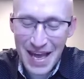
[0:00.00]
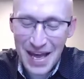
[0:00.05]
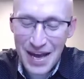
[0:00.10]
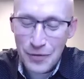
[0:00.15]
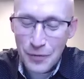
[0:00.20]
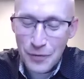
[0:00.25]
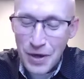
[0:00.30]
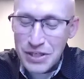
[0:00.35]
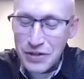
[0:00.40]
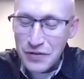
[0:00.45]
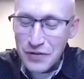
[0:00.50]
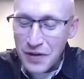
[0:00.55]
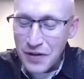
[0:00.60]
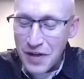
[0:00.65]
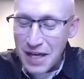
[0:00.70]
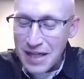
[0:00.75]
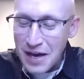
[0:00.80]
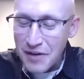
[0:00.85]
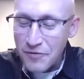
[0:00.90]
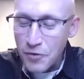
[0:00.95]
Once you feel
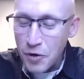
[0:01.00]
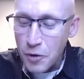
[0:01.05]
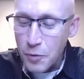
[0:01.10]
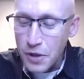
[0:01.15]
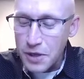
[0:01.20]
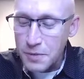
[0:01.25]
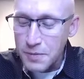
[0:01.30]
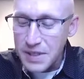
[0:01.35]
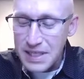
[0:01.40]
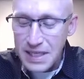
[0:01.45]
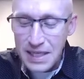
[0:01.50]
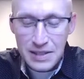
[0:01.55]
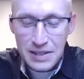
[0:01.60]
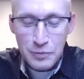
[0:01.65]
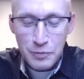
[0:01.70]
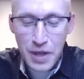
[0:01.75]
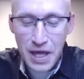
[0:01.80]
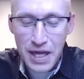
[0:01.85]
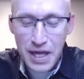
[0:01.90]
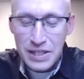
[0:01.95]
like that verbal intimacy is
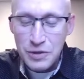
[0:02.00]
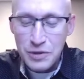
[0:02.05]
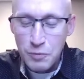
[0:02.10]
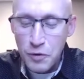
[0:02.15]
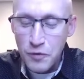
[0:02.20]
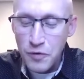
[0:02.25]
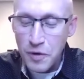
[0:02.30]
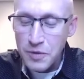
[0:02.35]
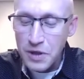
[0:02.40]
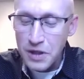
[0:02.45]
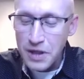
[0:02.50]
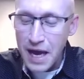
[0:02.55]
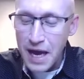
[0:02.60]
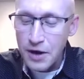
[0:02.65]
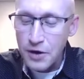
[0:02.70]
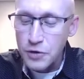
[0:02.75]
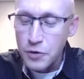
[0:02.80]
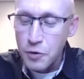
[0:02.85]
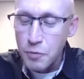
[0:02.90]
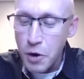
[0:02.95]
in place, you move up the ladder
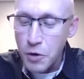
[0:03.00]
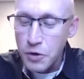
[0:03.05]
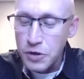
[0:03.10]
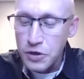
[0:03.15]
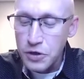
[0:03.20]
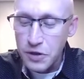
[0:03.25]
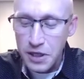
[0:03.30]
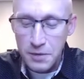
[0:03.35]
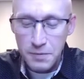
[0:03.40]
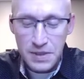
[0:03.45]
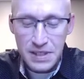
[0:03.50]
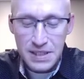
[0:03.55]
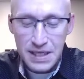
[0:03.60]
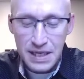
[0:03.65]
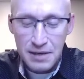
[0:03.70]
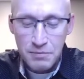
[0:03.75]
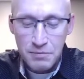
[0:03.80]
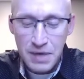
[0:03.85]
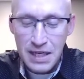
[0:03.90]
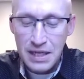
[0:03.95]
to emotional
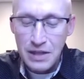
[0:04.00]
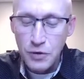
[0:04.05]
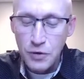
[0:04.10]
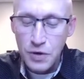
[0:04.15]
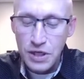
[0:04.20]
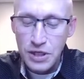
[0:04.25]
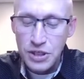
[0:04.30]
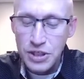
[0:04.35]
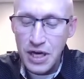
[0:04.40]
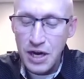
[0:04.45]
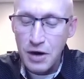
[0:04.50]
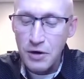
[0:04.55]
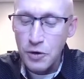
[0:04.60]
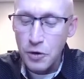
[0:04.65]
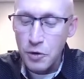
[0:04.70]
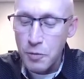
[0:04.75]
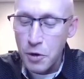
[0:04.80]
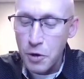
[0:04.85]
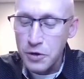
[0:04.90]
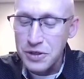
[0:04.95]
intimacy, meaning you can share
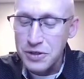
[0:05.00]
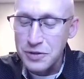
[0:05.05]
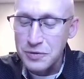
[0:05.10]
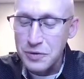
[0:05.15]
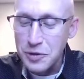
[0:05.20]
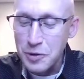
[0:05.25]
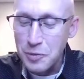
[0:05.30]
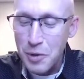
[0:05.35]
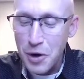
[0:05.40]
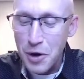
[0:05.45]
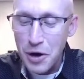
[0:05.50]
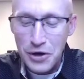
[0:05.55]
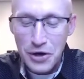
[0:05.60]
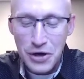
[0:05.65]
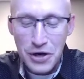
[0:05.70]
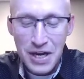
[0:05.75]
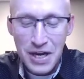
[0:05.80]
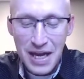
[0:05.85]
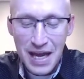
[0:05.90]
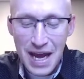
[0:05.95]
your emotions with your
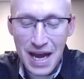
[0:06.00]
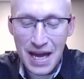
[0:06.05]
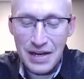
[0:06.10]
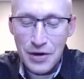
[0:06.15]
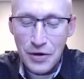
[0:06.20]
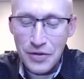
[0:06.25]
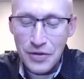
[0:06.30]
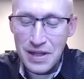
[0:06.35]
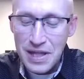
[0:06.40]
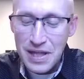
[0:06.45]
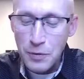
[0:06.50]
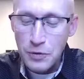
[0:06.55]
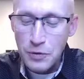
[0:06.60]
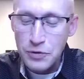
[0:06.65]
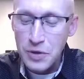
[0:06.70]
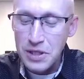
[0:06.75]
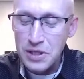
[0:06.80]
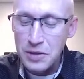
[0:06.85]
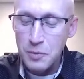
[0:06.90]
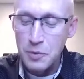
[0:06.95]
partner and know that they will
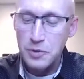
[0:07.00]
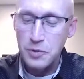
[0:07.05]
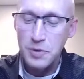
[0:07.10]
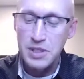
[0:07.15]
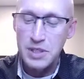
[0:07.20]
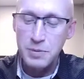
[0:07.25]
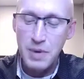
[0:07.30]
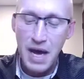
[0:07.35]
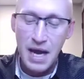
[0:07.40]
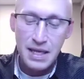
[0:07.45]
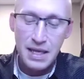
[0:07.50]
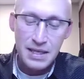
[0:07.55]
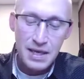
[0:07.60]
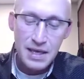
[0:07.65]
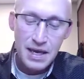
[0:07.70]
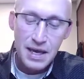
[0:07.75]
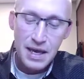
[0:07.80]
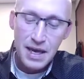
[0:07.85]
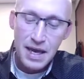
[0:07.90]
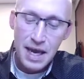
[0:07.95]
treat them with respect.
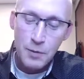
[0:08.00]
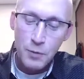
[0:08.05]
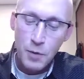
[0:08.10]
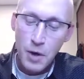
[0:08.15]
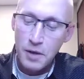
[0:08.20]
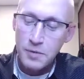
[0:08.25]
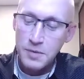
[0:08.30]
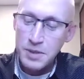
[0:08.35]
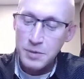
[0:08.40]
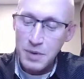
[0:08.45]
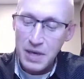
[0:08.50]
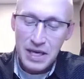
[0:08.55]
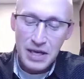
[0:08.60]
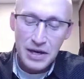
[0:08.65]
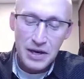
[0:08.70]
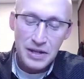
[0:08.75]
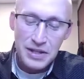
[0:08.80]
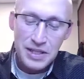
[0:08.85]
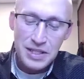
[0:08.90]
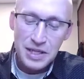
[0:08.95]
And while I'm
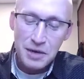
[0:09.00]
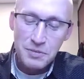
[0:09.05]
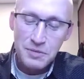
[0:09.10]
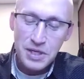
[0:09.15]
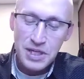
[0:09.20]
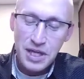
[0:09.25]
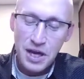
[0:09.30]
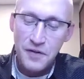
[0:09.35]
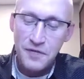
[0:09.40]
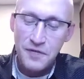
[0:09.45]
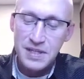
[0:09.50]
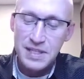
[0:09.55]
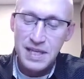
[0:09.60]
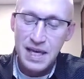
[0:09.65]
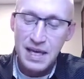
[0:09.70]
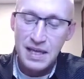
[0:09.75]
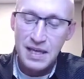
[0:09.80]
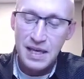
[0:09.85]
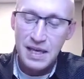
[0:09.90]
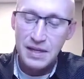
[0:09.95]
speaking on the subject, I often
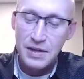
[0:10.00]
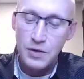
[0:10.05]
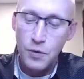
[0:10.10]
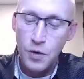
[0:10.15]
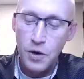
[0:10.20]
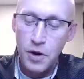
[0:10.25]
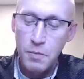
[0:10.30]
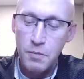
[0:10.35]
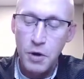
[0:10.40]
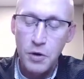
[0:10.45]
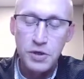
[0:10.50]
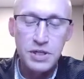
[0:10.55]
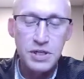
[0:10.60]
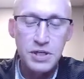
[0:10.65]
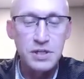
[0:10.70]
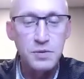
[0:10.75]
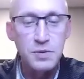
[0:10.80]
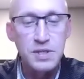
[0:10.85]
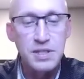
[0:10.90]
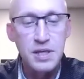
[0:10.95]
say that your
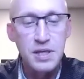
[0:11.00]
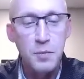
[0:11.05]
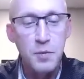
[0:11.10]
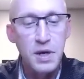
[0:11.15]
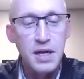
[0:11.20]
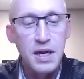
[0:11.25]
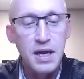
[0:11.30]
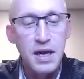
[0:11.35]
emotions with someone